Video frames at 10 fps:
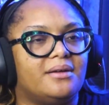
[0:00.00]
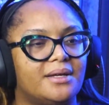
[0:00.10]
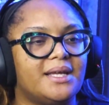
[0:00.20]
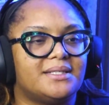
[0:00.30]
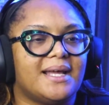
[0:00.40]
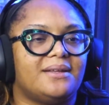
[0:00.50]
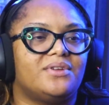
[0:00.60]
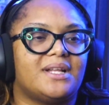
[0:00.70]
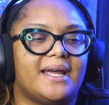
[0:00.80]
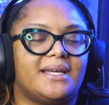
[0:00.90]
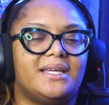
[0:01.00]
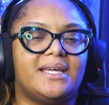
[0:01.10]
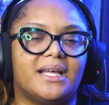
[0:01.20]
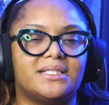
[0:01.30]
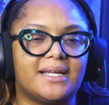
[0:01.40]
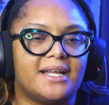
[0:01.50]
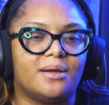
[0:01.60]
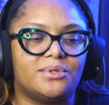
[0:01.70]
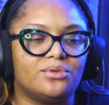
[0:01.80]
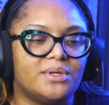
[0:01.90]
It's not even like he can't stand
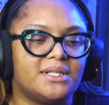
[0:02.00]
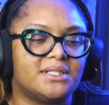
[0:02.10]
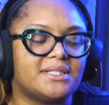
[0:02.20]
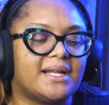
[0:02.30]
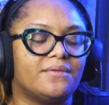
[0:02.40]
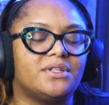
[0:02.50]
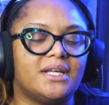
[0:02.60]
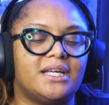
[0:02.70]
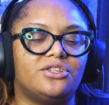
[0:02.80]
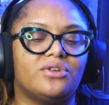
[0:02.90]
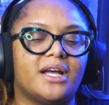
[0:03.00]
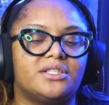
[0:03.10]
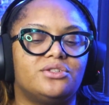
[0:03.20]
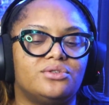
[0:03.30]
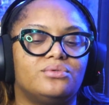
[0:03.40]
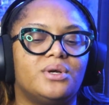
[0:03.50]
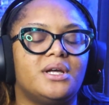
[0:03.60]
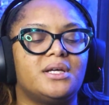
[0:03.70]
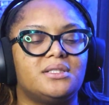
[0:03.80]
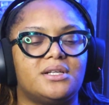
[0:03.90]
up to it. It's just that everything he tries to do
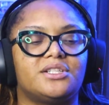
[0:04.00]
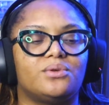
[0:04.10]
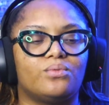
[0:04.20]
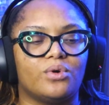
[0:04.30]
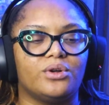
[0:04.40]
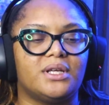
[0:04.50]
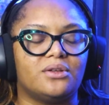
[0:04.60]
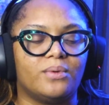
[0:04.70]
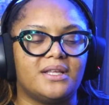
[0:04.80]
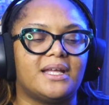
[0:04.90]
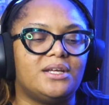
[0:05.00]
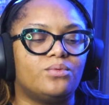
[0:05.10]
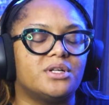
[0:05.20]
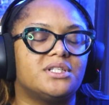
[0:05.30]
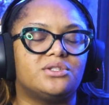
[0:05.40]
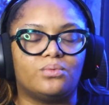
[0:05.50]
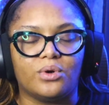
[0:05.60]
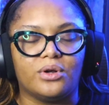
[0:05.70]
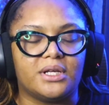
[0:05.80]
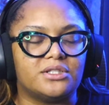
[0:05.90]
doesn't work in the way that he wants it to
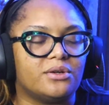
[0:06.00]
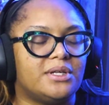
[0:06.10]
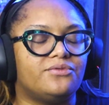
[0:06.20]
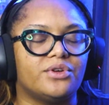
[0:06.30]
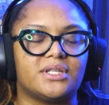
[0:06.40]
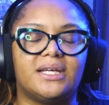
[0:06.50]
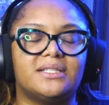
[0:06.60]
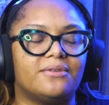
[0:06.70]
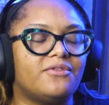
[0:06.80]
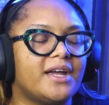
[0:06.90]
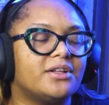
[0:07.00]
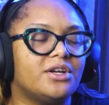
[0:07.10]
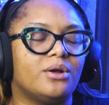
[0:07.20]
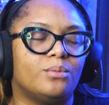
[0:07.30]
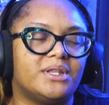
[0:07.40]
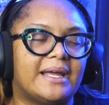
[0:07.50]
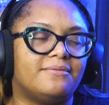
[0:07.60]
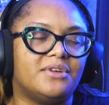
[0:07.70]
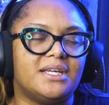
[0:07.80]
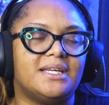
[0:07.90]
work. And so he feels like he's a failure. And with that
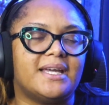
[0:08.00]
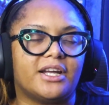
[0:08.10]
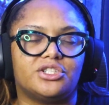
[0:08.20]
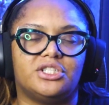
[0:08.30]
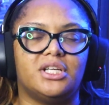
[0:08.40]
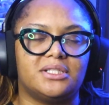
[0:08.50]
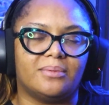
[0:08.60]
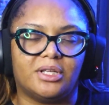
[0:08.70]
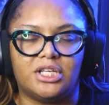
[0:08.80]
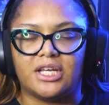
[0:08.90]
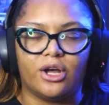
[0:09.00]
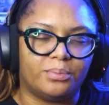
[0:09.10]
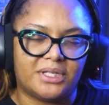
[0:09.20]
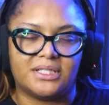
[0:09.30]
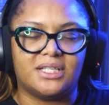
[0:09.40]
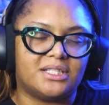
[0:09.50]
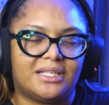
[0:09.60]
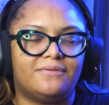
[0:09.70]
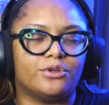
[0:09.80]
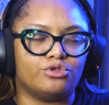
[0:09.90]
V, he actually did something. He helped, he assisted,
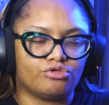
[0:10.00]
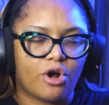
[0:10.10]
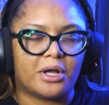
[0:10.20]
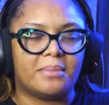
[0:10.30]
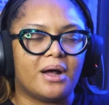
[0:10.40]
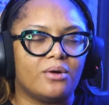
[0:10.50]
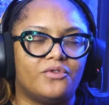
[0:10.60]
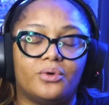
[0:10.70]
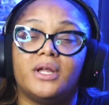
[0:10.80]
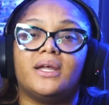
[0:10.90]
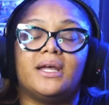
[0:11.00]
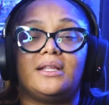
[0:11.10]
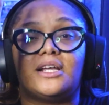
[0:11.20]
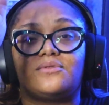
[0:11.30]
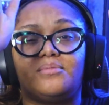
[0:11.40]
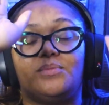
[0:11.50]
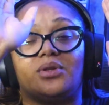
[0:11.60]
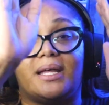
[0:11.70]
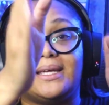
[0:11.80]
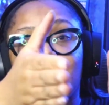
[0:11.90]
he feels strong and powerful. And that's why people
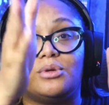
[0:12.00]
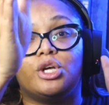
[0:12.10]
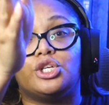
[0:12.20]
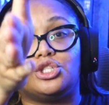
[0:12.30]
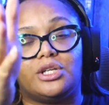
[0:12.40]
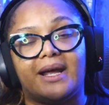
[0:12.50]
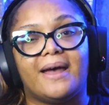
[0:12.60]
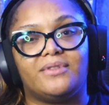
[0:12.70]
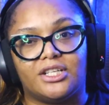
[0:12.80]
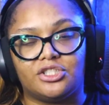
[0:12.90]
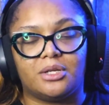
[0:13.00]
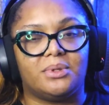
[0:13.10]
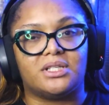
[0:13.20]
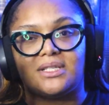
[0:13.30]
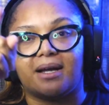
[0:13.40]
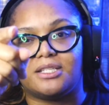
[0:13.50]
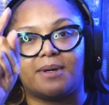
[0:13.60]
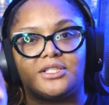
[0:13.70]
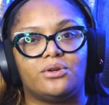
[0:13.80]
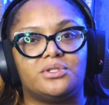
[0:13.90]
like him shouldn't have that shit, because now it's
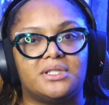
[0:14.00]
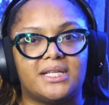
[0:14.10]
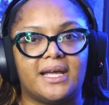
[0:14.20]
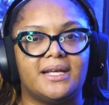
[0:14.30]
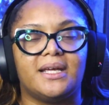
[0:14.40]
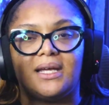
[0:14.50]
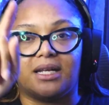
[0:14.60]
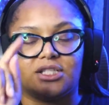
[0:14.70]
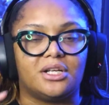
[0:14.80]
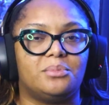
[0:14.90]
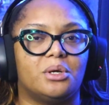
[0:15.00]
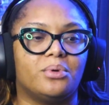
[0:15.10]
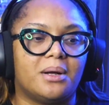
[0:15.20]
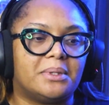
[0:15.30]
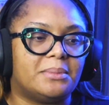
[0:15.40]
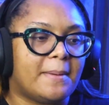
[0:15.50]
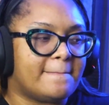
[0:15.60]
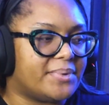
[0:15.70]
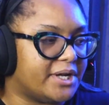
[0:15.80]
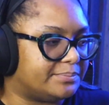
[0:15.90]
about to go to his head and it's going to be a problem.
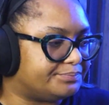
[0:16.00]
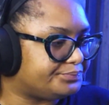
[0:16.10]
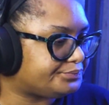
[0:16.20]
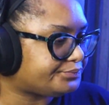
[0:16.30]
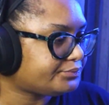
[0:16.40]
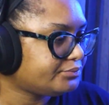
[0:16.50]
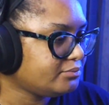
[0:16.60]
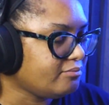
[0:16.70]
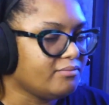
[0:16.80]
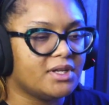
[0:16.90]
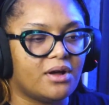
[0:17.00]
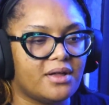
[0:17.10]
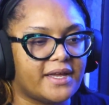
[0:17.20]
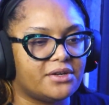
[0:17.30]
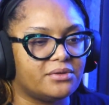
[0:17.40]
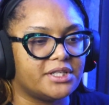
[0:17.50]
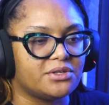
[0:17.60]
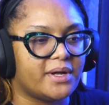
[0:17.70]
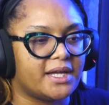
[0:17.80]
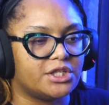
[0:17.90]
But on that note, let's go
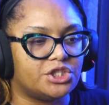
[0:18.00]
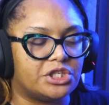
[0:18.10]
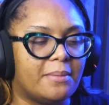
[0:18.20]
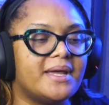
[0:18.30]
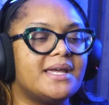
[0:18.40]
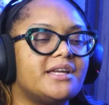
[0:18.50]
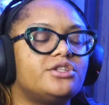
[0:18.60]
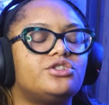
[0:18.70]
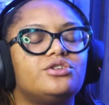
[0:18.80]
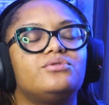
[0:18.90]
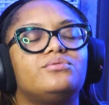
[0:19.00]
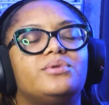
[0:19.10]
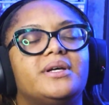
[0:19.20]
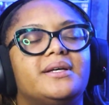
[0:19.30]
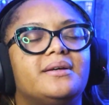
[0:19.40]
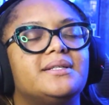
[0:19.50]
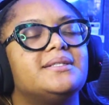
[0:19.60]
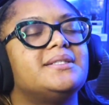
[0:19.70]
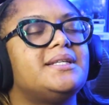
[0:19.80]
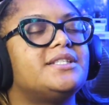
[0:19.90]
ahead and jump into
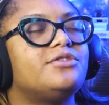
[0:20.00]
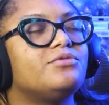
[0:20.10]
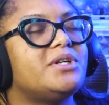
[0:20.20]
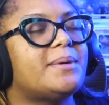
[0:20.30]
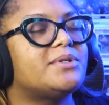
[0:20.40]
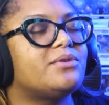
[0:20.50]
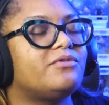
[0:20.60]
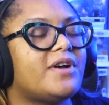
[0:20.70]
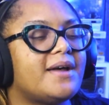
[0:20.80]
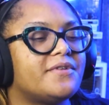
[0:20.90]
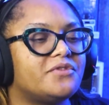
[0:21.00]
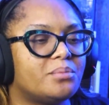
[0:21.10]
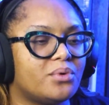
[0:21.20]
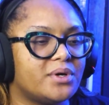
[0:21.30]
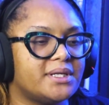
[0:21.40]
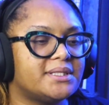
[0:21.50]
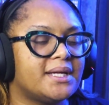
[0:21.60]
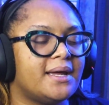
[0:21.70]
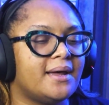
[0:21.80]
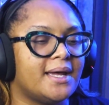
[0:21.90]
season 3, episode 5 of The Boys,
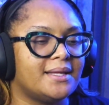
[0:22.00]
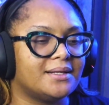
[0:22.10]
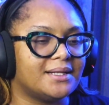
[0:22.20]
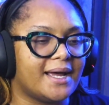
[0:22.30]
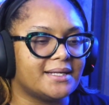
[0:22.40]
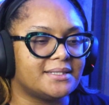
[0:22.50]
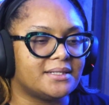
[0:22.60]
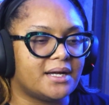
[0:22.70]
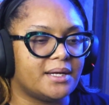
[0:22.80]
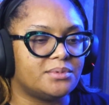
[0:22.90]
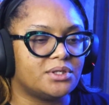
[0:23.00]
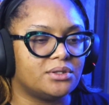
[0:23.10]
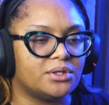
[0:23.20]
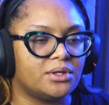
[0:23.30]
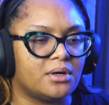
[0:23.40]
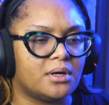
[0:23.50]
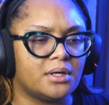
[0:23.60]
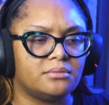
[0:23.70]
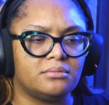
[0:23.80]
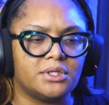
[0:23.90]
The Last Time to Look
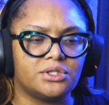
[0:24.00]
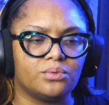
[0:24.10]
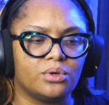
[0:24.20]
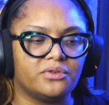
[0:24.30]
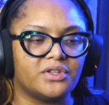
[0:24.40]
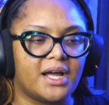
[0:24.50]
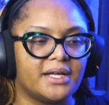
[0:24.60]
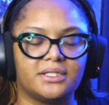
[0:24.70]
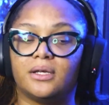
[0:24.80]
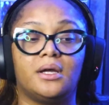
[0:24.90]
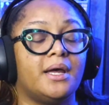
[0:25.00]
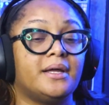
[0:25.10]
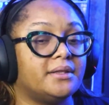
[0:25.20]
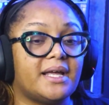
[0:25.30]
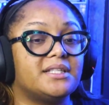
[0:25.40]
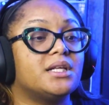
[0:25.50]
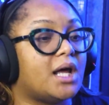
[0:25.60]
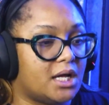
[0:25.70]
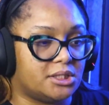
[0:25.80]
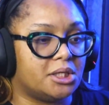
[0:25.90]
on This World of Lies. That's a
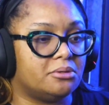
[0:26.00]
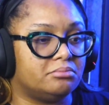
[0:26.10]
lot.